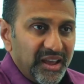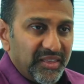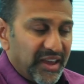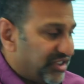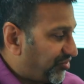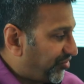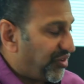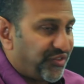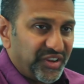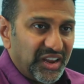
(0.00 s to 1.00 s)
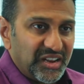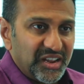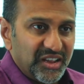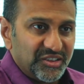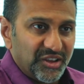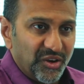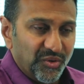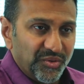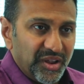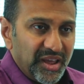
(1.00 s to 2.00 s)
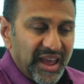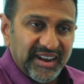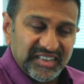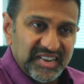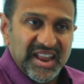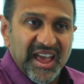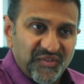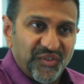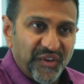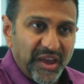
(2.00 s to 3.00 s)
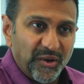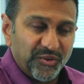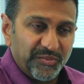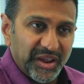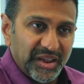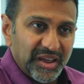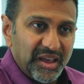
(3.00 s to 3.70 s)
that is 15 years old and has never failed me.